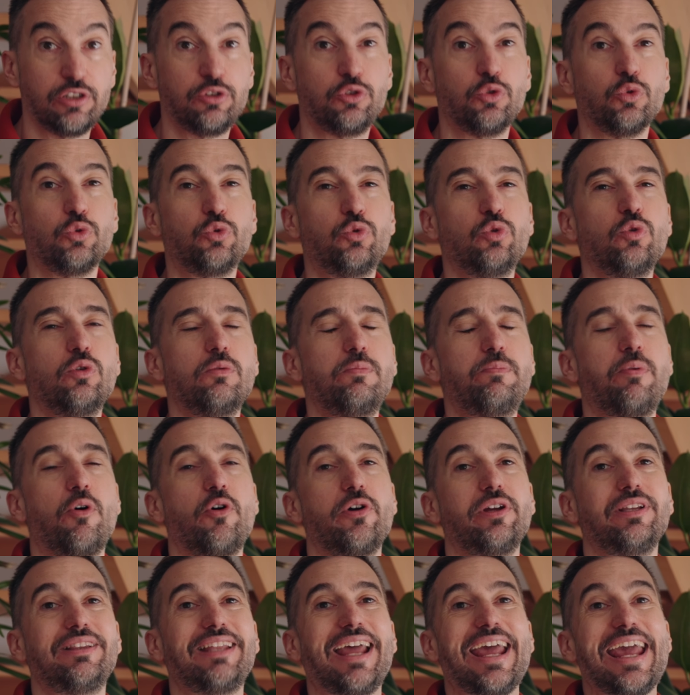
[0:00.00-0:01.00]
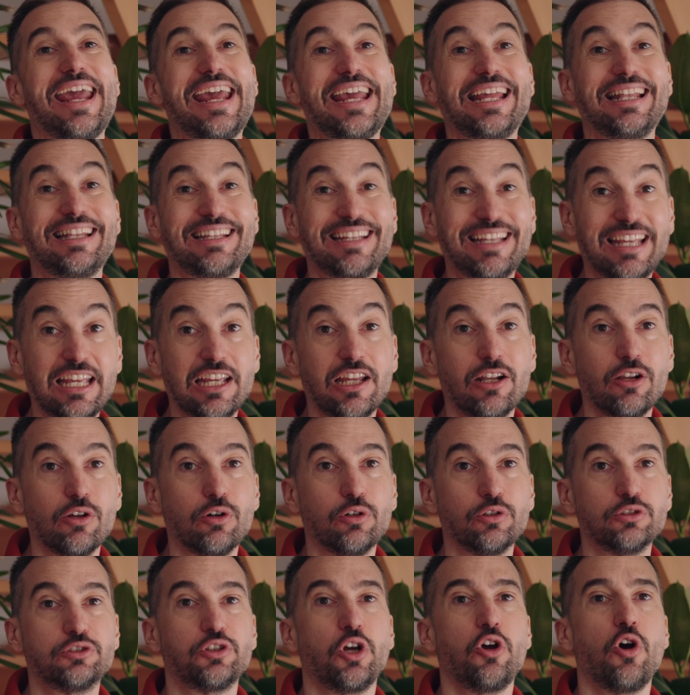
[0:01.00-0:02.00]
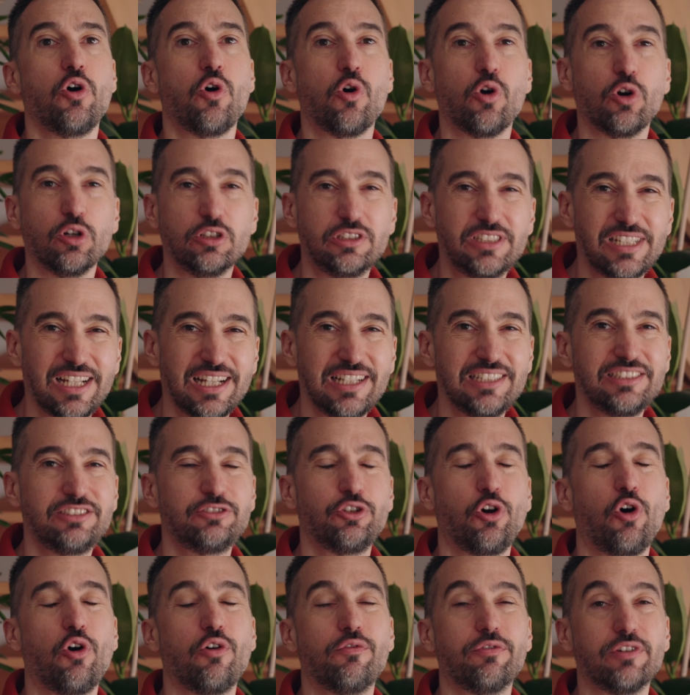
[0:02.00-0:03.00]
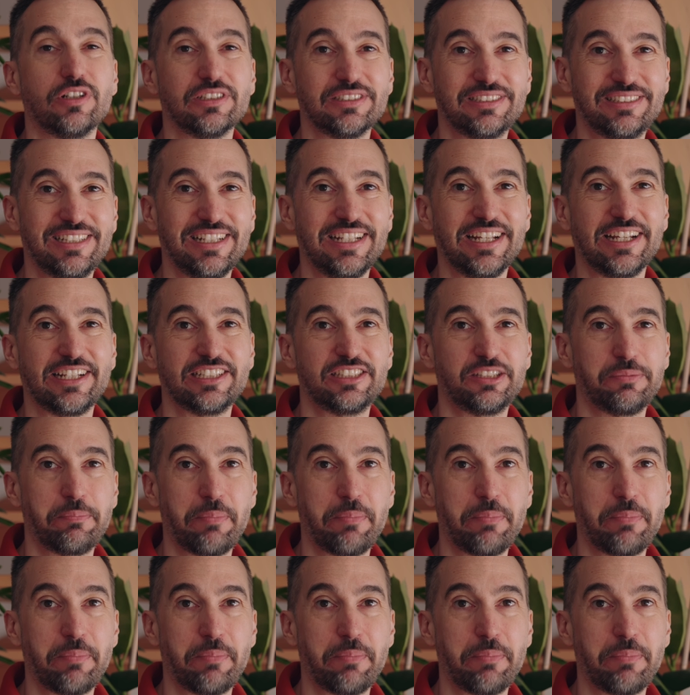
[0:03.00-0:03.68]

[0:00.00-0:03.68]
to 2.8 kilos or just over 6